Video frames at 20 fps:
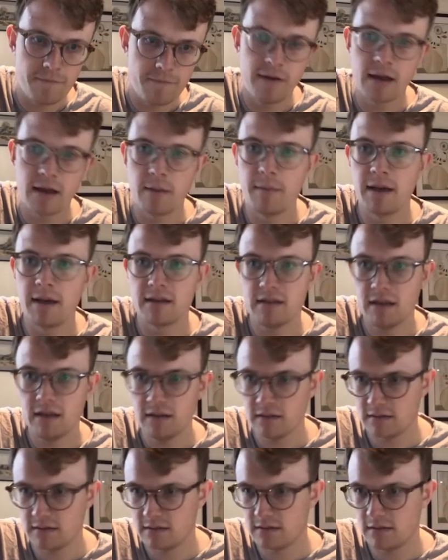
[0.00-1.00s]
figure makes
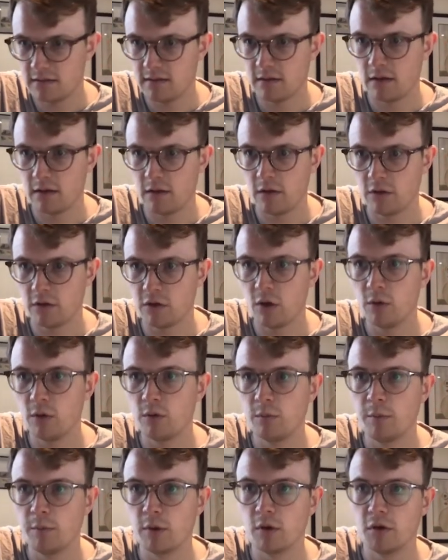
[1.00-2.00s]
sense, that the
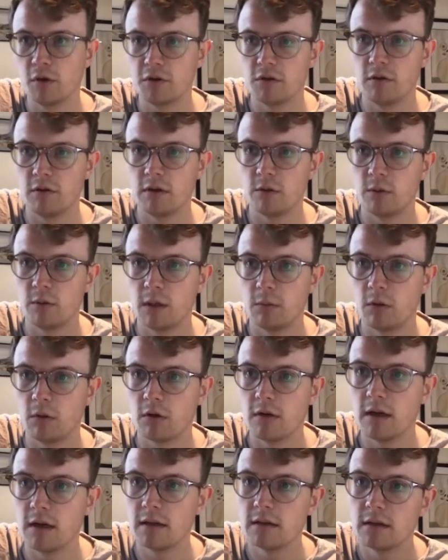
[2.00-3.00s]
total book costs are around 21
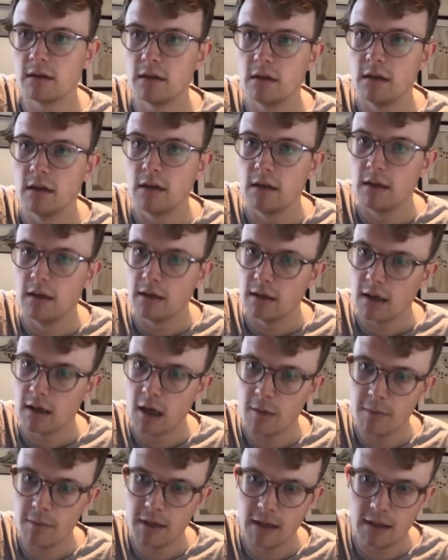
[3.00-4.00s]
grand.
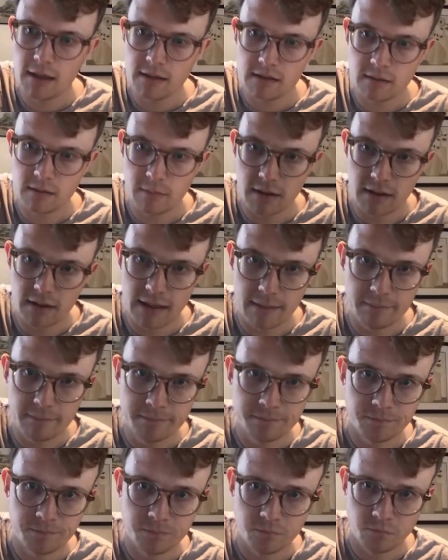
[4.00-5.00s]
Come in here, submit
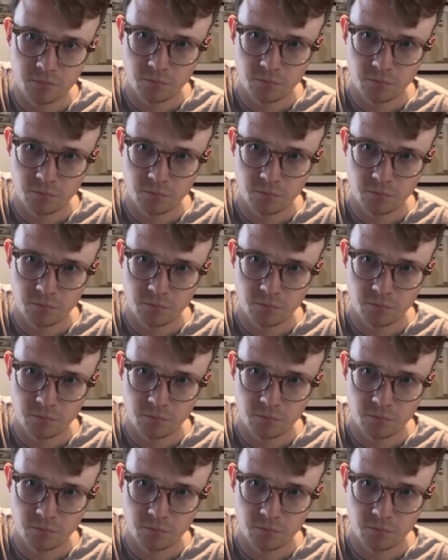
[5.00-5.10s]
them.